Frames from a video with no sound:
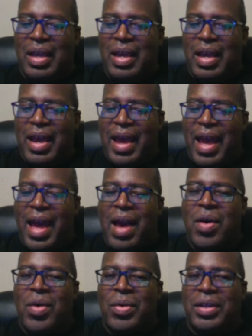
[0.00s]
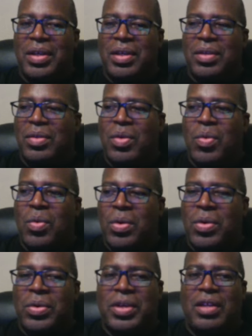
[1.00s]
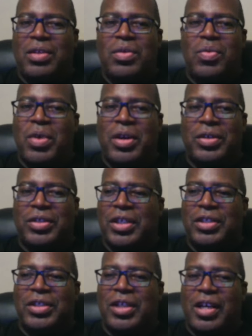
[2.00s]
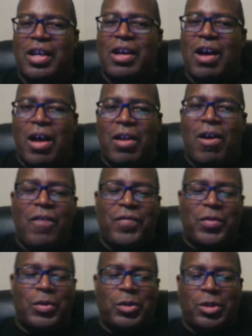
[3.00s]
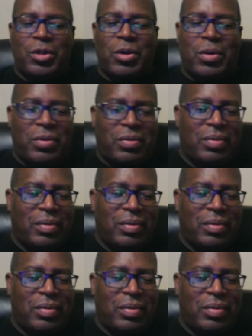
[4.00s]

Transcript: How in the world can you wear such a god-awful shirt?